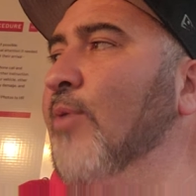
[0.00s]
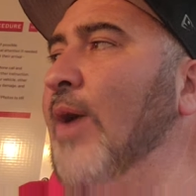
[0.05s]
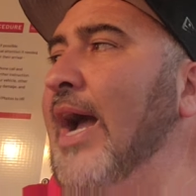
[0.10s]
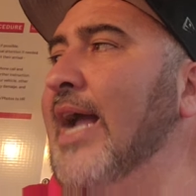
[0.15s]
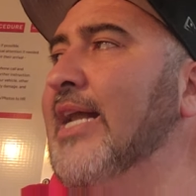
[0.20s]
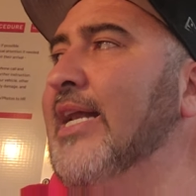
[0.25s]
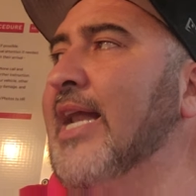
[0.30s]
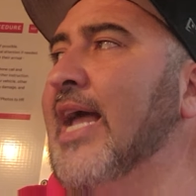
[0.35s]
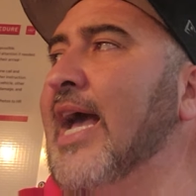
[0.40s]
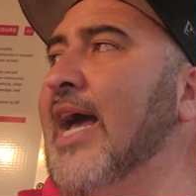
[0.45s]

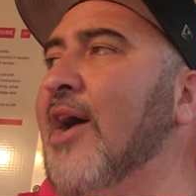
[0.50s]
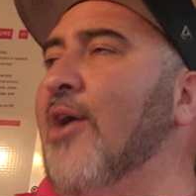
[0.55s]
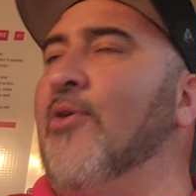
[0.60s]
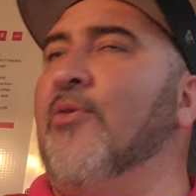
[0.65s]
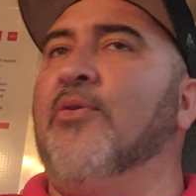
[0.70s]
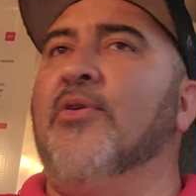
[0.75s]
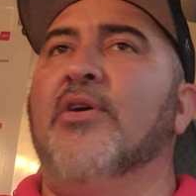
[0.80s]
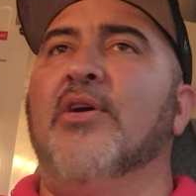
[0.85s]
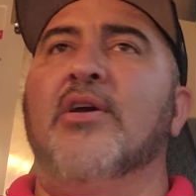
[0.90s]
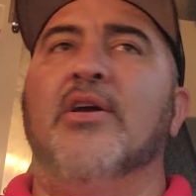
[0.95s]
Right
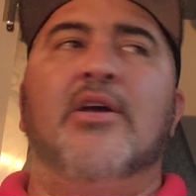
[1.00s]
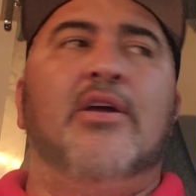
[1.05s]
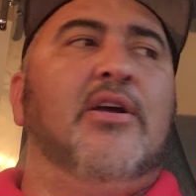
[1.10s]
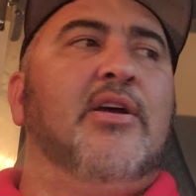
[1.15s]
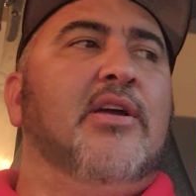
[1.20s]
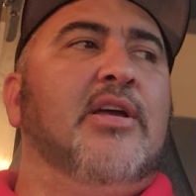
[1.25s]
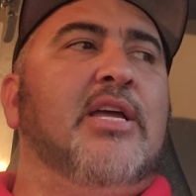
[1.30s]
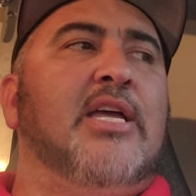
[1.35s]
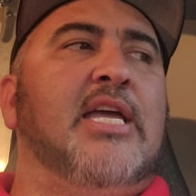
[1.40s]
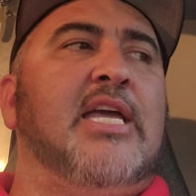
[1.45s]
now,
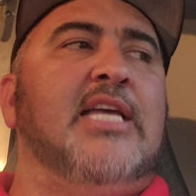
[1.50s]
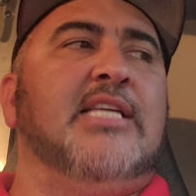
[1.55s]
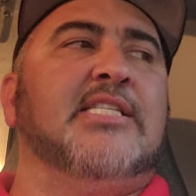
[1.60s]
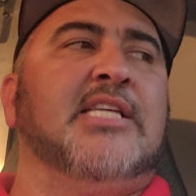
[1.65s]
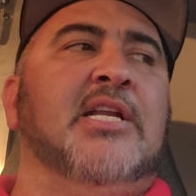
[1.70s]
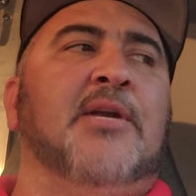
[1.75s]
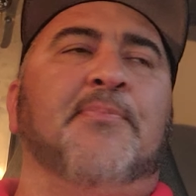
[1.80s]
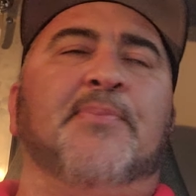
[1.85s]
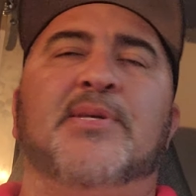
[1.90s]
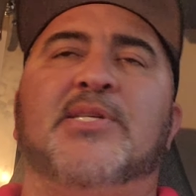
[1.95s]
he's
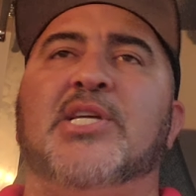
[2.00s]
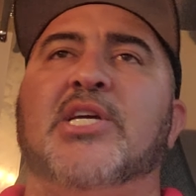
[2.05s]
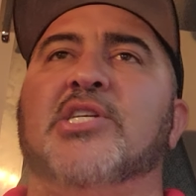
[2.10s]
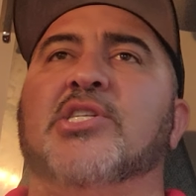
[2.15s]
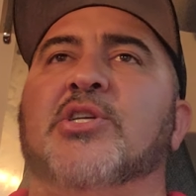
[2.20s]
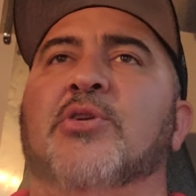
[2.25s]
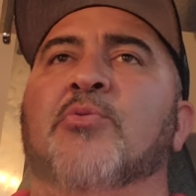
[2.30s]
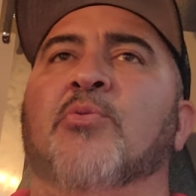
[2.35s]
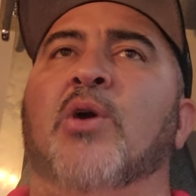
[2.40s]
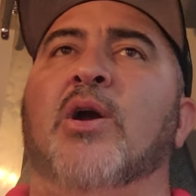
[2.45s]
in a
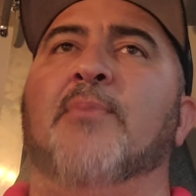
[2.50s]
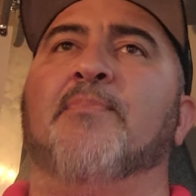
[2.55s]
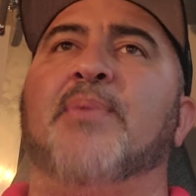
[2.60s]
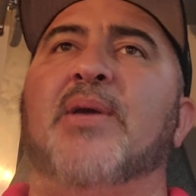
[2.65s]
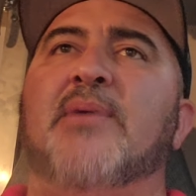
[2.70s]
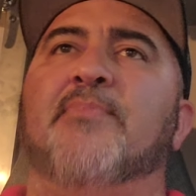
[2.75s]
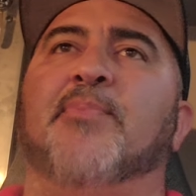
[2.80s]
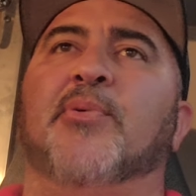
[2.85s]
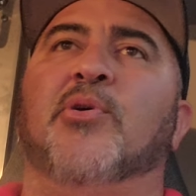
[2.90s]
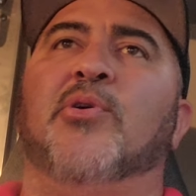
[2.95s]
position where
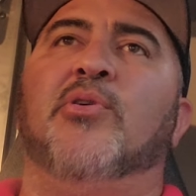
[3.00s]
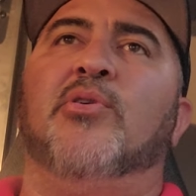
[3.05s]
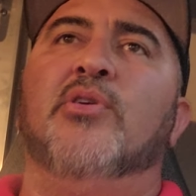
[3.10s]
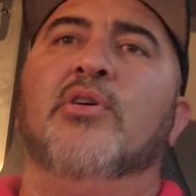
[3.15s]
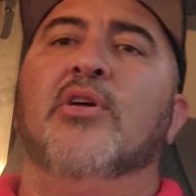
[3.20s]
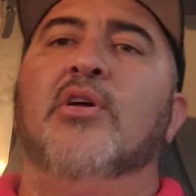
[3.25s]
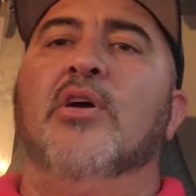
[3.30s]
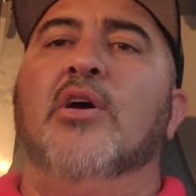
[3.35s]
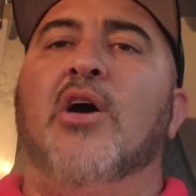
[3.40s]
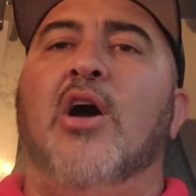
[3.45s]
people
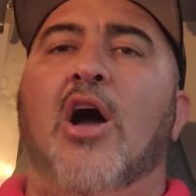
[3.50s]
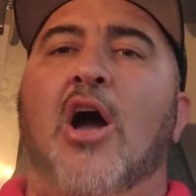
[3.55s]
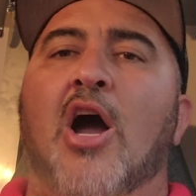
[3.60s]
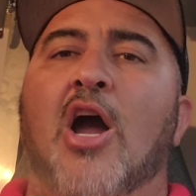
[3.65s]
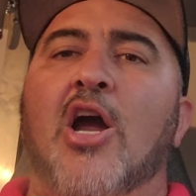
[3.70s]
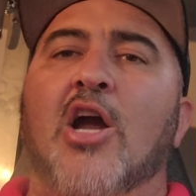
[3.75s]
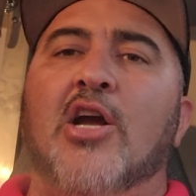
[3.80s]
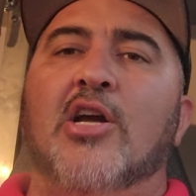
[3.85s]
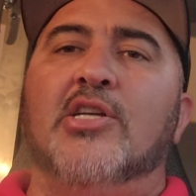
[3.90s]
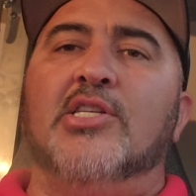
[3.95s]

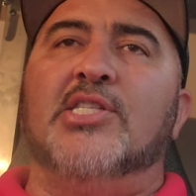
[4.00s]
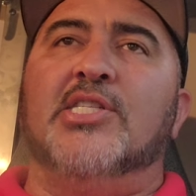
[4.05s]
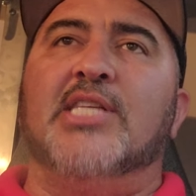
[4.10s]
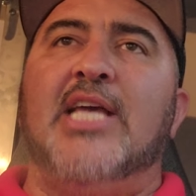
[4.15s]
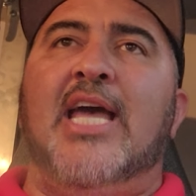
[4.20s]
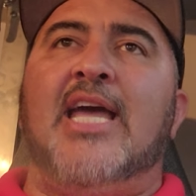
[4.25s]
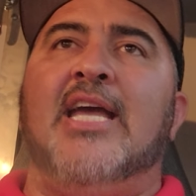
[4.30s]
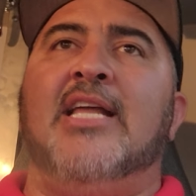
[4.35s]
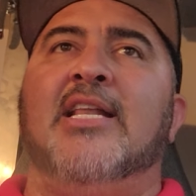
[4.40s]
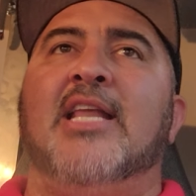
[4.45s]
are
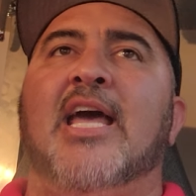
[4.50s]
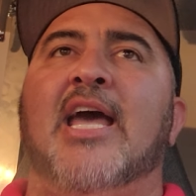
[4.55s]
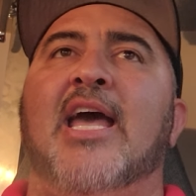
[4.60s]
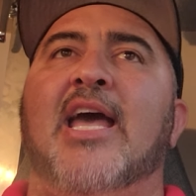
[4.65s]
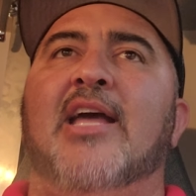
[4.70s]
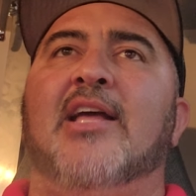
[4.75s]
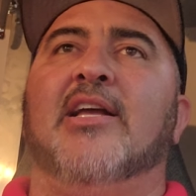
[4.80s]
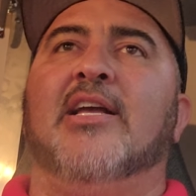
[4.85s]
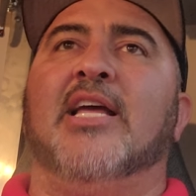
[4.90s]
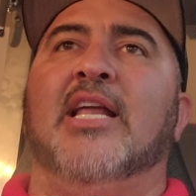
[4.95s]
saying
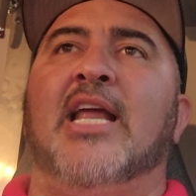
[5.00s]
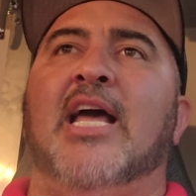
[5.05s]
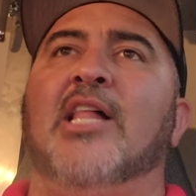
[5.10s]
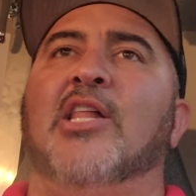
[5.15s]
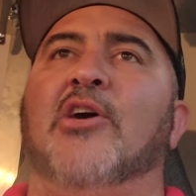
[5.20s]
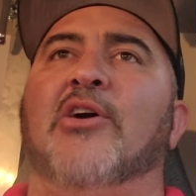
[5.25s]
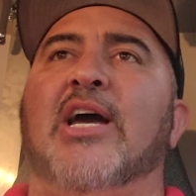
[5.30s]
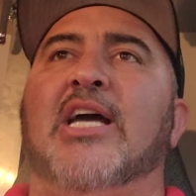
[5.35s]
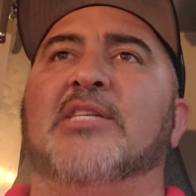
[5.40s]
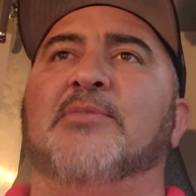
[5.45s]
that
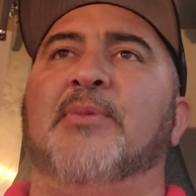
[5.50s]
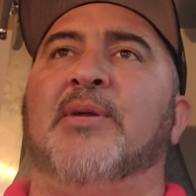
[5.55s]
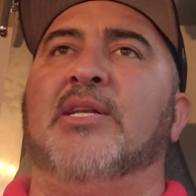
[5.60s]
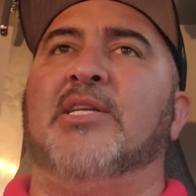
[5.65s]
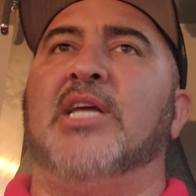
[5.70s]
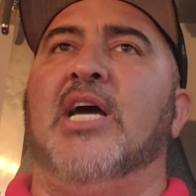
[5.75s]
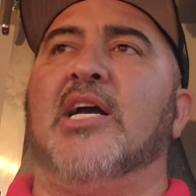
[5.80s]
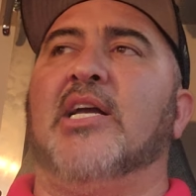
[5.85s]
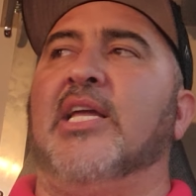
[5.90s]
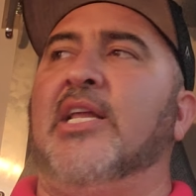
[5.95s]
Canelo has
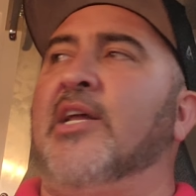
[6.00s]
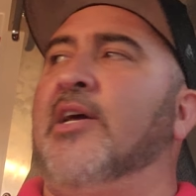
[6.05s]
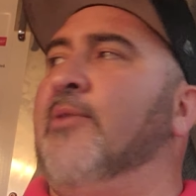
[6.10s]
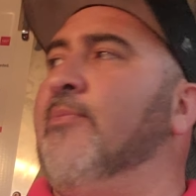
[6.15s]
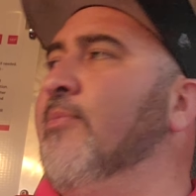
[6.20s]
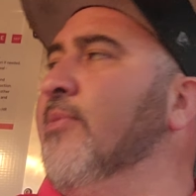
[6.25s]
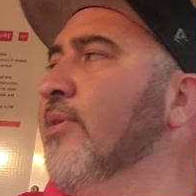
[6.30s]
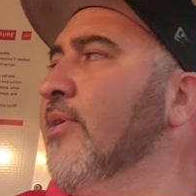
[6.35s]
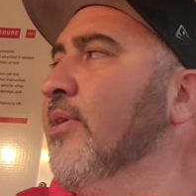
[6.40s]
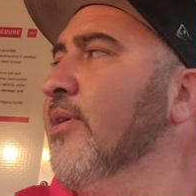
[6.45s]
been ducking
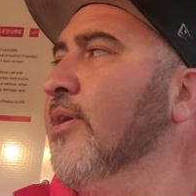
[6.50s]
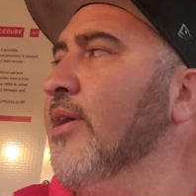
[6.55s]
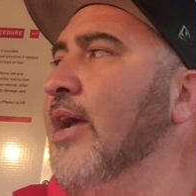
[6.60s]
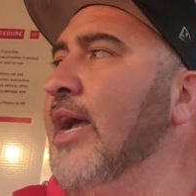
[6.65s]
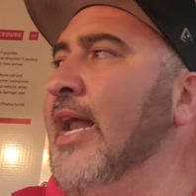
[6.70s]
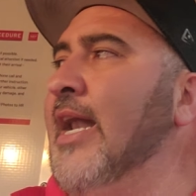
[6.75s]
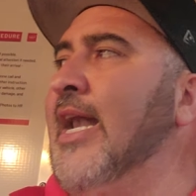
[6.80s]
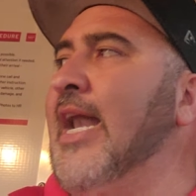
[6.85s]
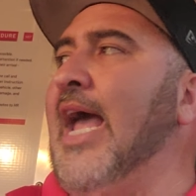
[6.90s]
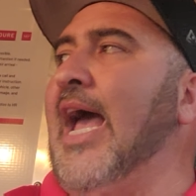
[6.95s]

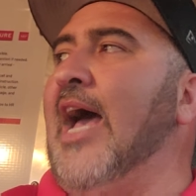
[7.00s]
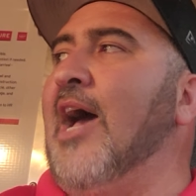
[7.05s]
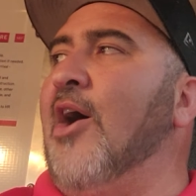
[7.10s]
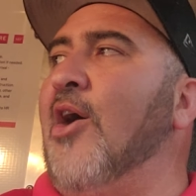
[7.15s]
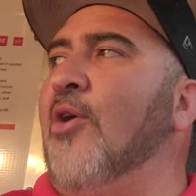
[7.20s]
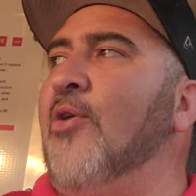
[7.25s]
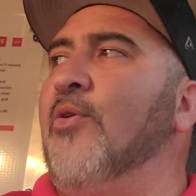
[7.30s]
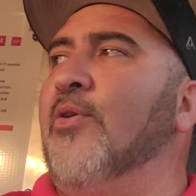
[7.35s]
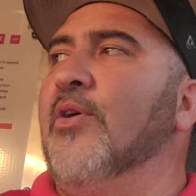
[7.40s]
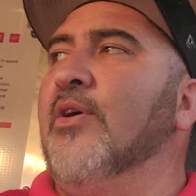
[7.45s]
him. And
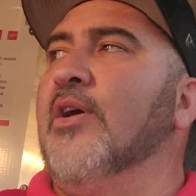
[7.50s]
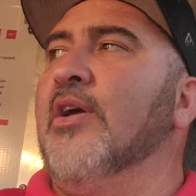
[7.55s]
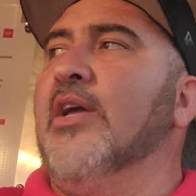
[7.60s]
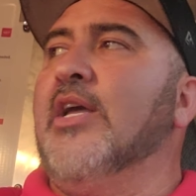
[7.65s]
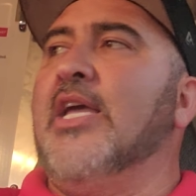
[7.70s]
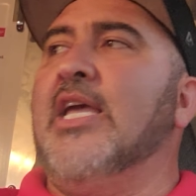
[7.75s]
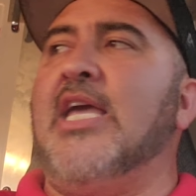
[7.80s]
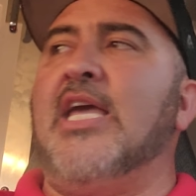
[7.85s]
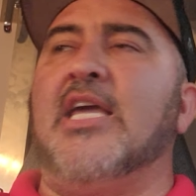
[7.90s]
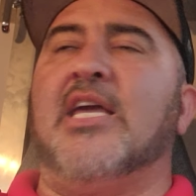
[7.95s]
now
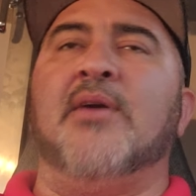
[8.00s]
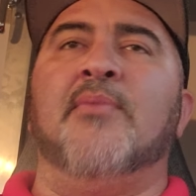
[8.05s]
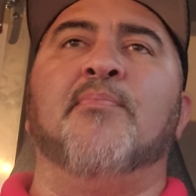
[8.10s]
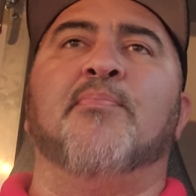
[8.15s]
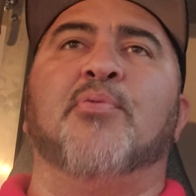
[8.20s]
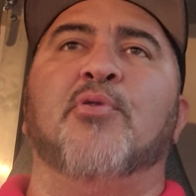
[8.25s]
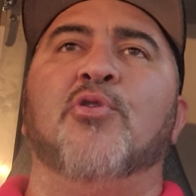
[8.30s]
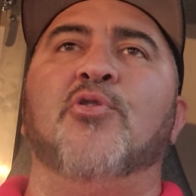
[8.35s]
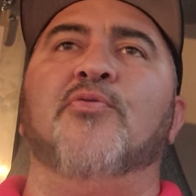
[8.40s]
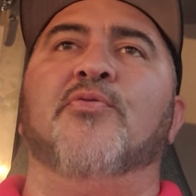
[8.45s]
he
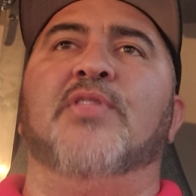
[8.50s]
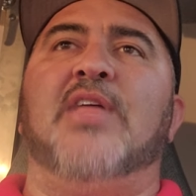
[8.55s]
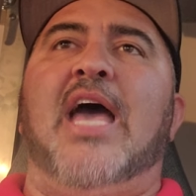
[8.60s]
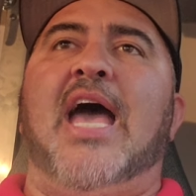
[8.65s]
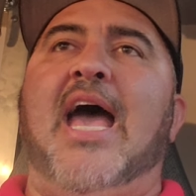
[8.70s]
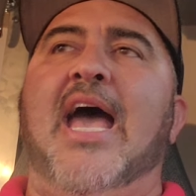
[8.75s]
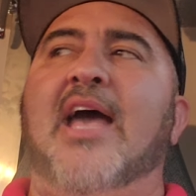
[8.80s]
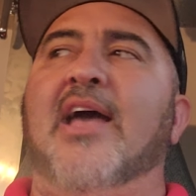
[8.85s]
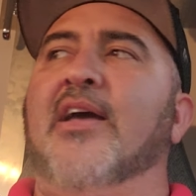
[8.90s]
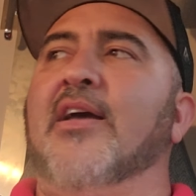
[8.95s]
can prove
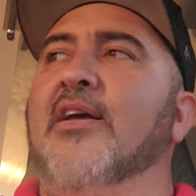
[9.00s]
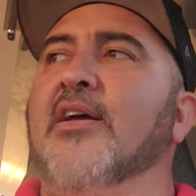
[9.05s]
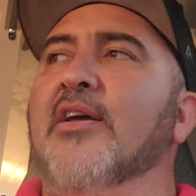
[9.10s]
that.